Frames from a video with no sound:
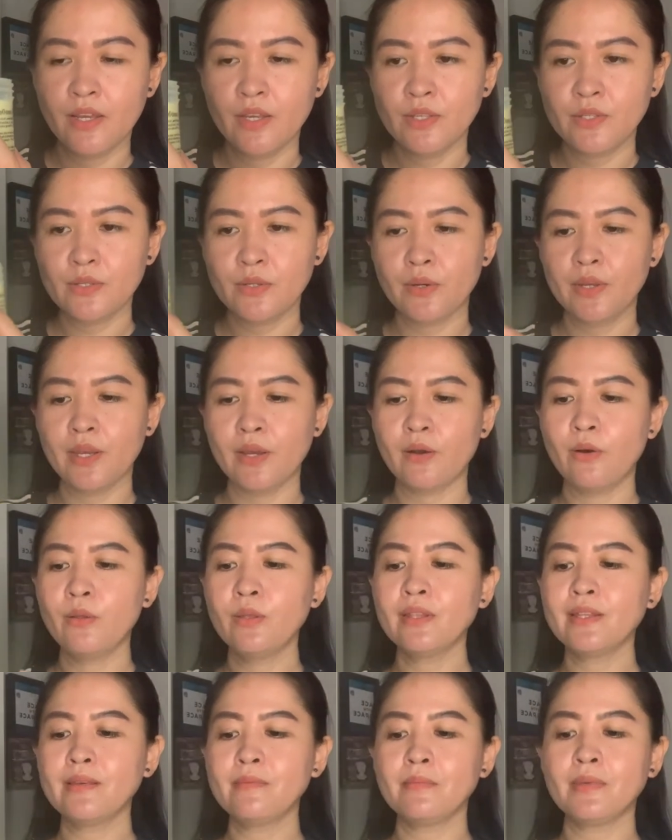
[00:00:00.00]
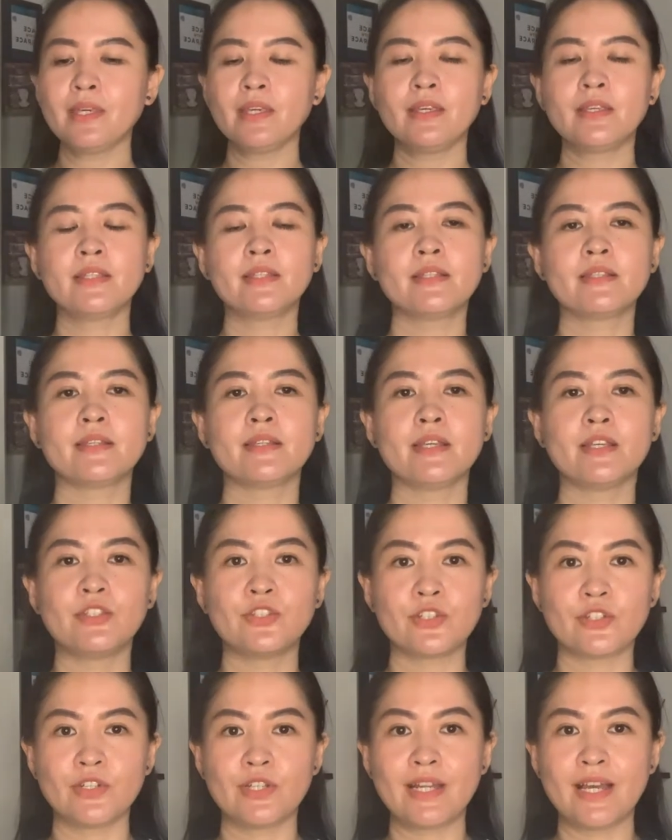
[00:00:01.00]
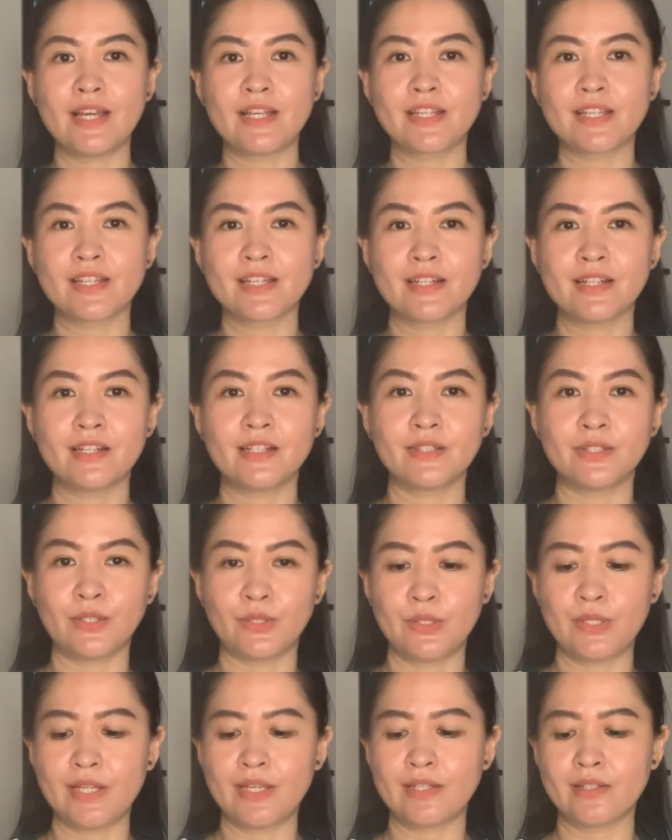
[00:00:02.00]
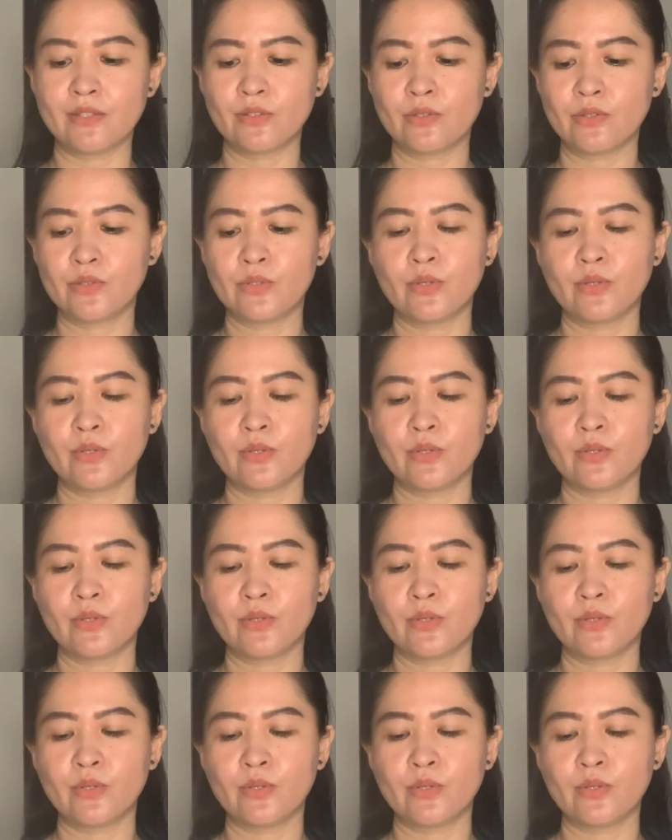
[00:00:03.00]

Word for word: So it only means international units.